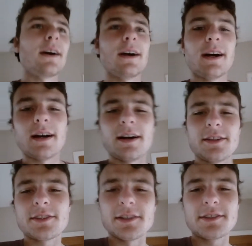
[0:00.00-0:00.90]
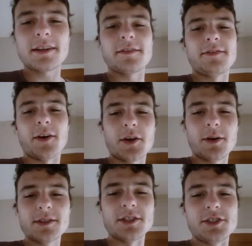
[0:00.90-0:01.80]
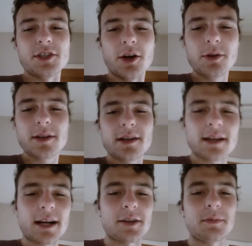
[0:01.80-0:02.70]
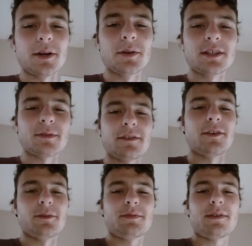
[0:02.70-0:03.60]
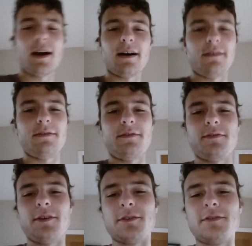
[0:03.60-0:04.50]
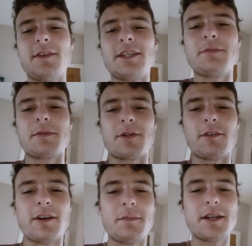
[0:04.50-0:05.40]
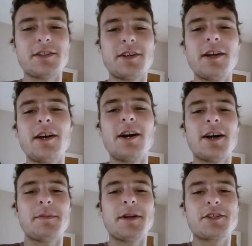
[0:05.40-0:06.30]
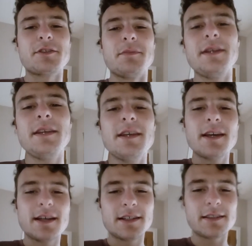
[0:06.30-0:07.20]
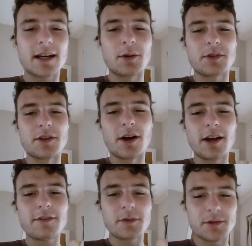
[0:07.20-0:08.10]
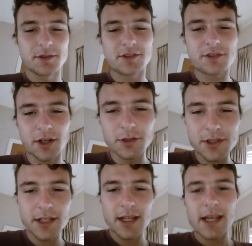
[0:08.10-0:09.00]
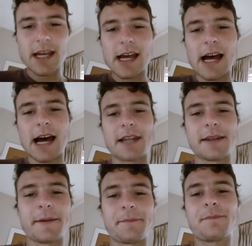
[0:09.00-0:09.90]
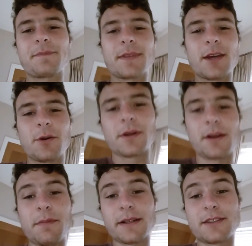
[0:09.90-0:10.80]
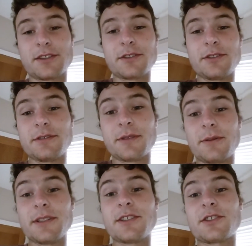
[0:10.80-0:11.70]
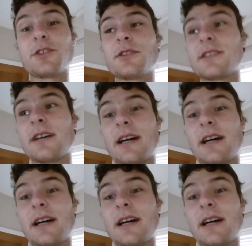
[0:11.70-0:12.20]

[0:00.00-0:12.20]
I decided to take a photo as a joke and upload it as my Facebook profile picture. I had a picture of me with a knife up to his throat. And when I got back to school, when I went to school,